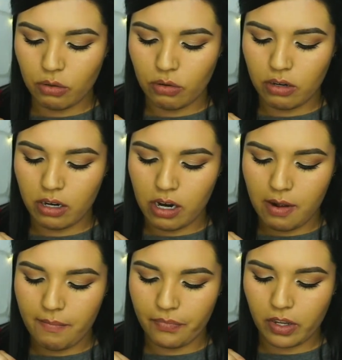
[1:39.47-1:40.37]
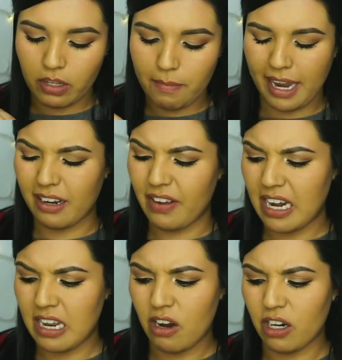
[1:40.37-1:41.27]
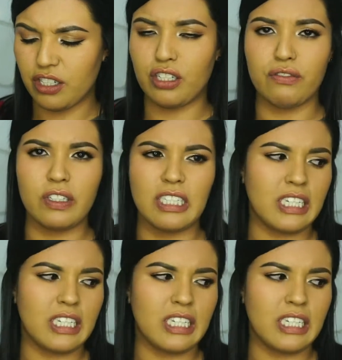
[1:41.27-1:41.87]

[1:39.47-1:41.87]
or on the back of any hard surface,